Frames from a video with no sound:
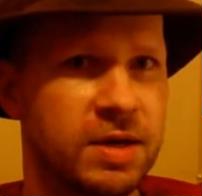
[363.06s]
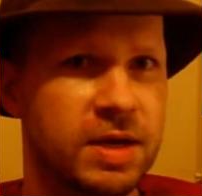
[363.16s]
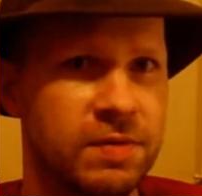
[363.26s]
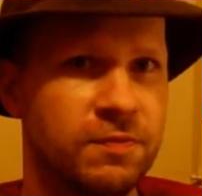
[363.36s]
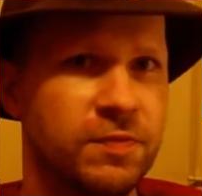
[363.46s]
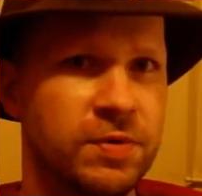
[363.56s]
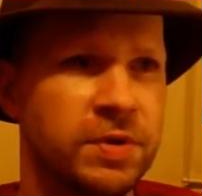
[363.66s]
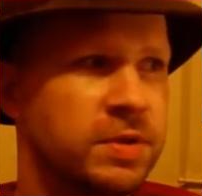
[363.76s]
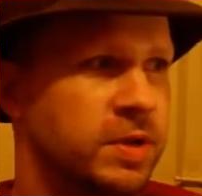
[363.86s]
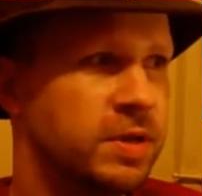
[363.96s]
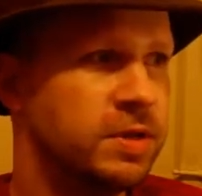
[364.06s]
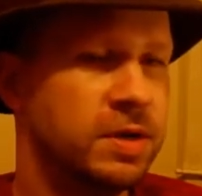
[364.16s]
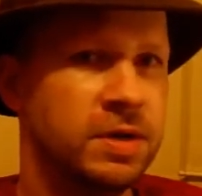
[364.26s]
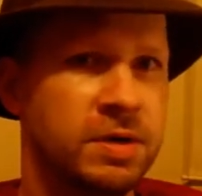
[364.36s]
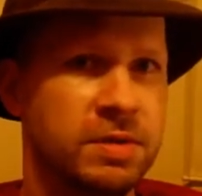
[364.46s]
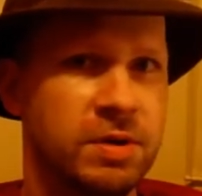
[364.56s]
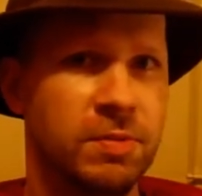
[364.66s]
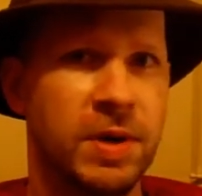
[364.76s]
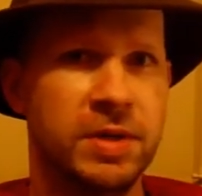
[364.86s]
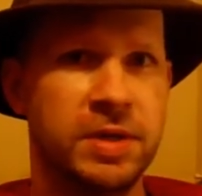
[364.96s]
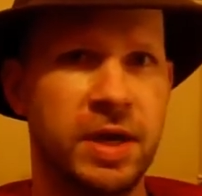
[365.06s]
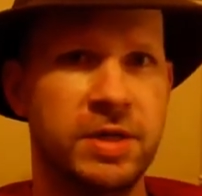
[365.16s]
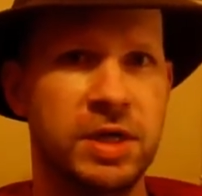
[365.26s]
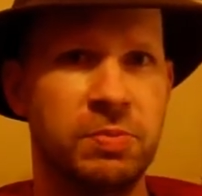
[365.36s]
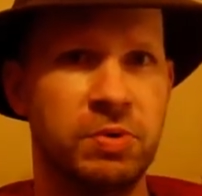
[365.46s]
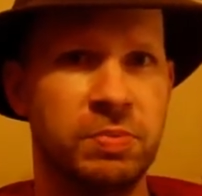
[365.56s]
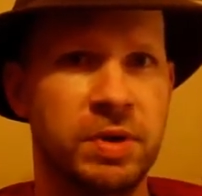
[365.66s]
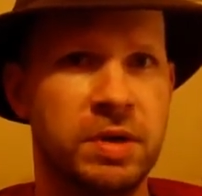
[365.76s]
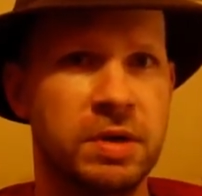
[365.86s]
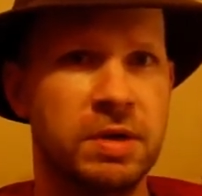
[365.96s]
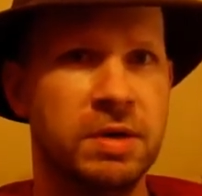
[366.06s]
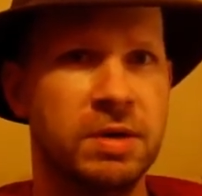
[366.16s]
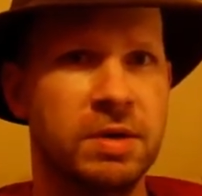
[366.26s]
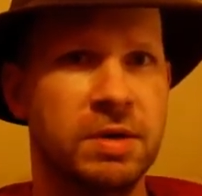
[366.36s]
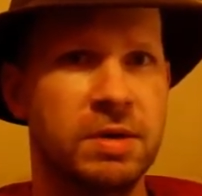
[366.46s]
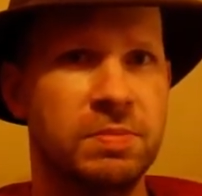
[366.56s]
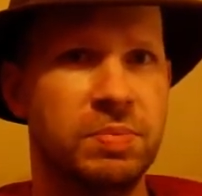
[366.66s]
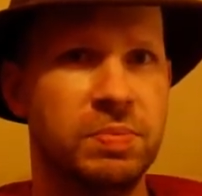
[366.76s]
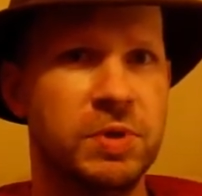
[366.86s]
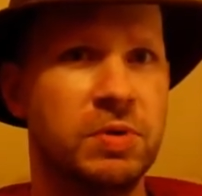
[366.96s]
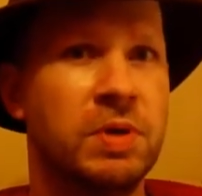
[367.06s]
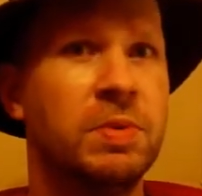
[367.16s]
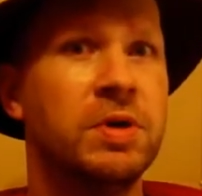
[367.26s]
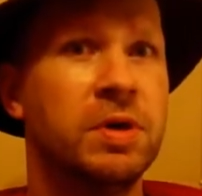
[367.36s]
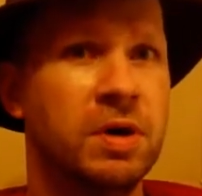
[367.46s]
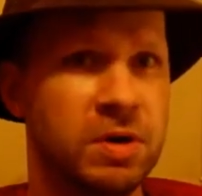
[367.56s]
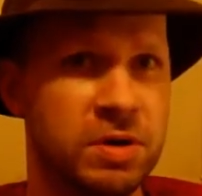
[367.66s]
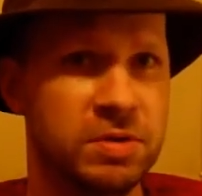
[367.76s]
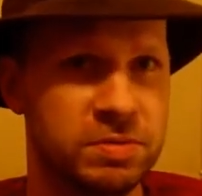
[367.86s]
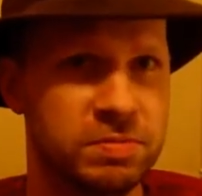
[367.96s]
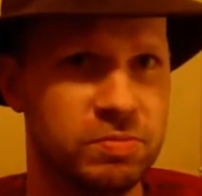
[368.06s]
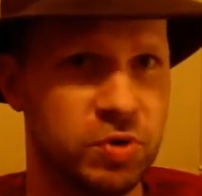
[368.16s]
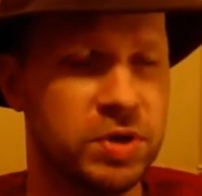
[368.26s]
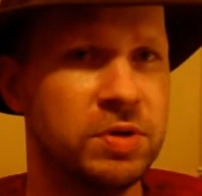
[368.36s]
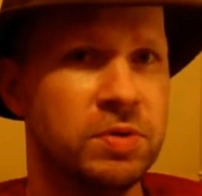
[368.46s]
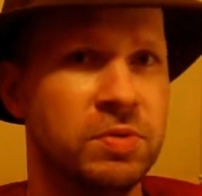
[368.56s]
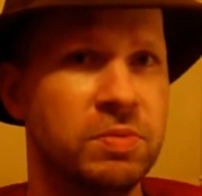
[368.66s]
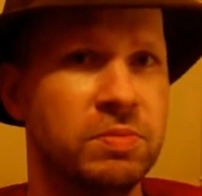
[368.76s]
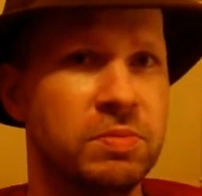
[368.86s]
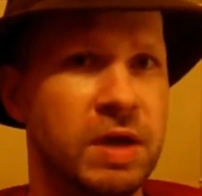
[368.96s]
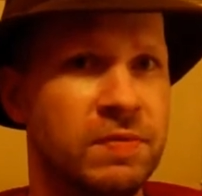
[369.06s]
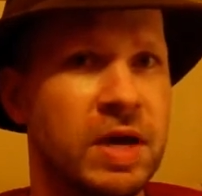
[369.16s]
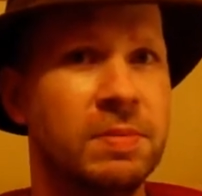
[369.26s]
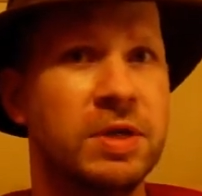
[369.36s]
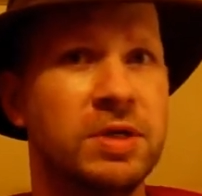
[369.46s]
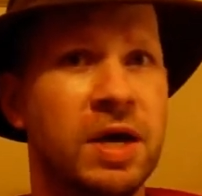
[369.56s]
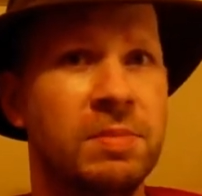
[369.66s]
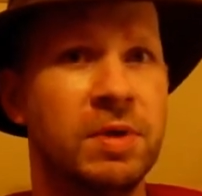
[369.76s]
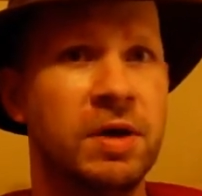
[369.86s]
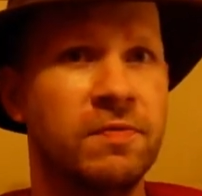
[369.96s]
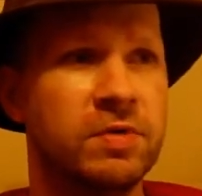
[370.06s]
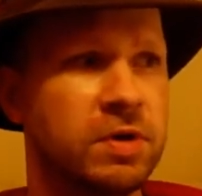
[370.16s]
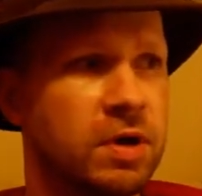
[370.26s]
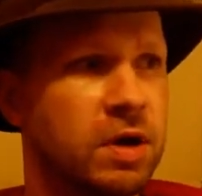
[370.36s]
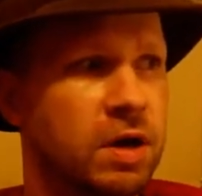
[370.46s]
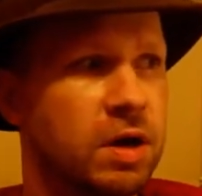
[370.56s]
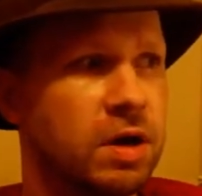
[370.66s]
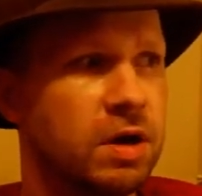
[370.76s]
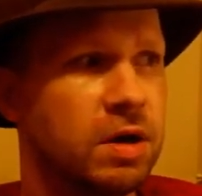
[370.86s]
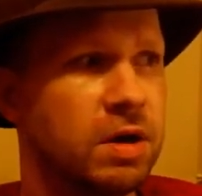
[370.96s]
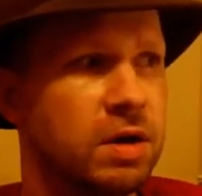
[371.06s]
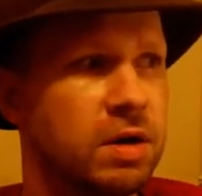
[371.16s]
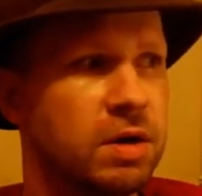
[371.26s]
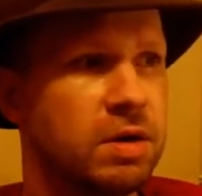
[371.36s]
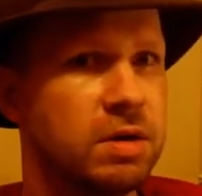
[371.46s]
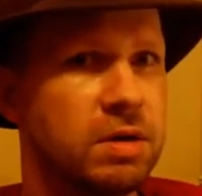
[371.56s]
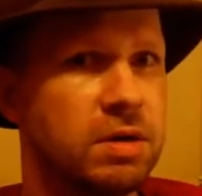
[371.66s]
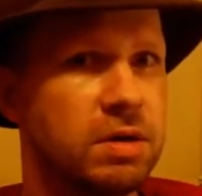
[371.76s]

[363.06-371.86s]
have a feeling that uh, they're about to catch up with me. So give me a call pretty soon. Haven't got much time left. Get on out here, Krueger!